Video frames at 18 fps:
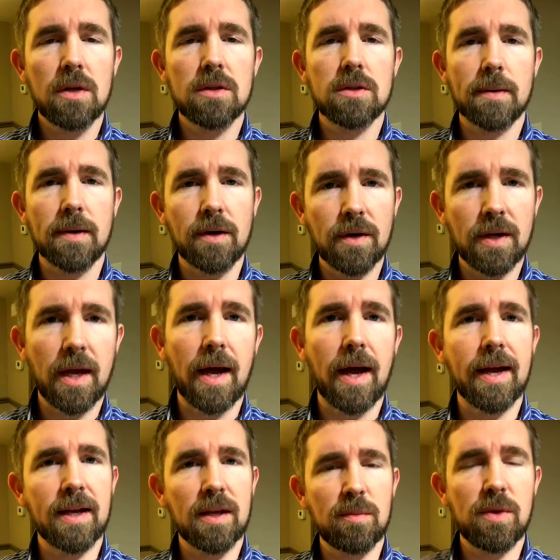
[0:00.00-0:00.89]
I'm like, okay,
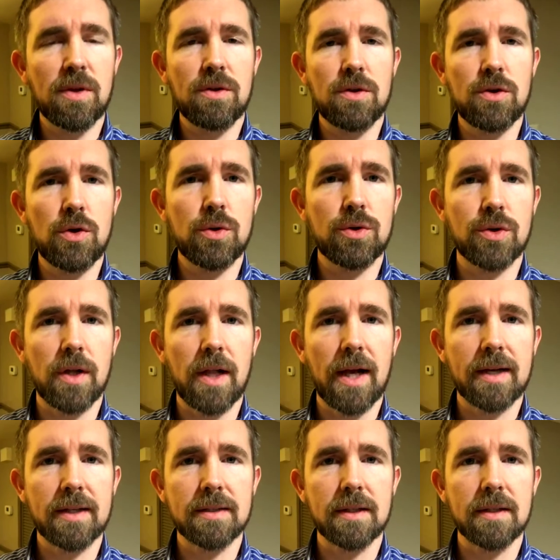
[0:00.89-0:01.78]
I can be the neutral
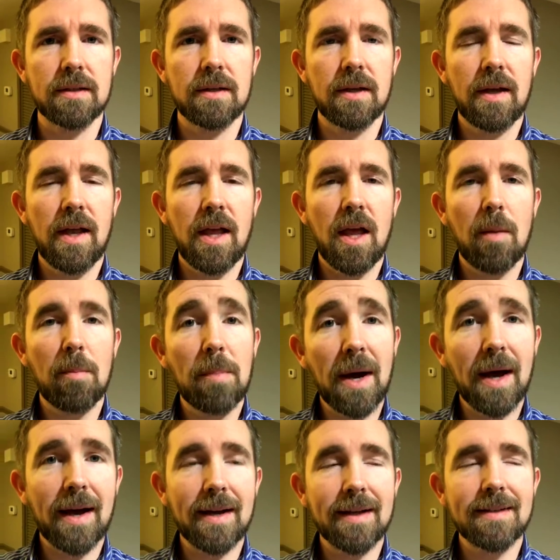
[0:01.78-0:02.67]
accent.
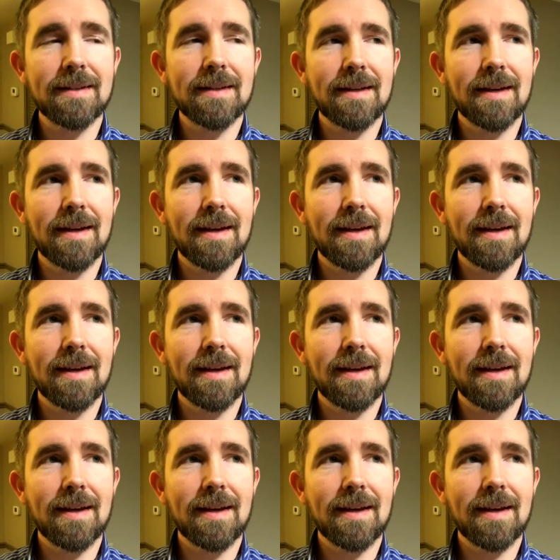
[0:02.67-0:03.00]
But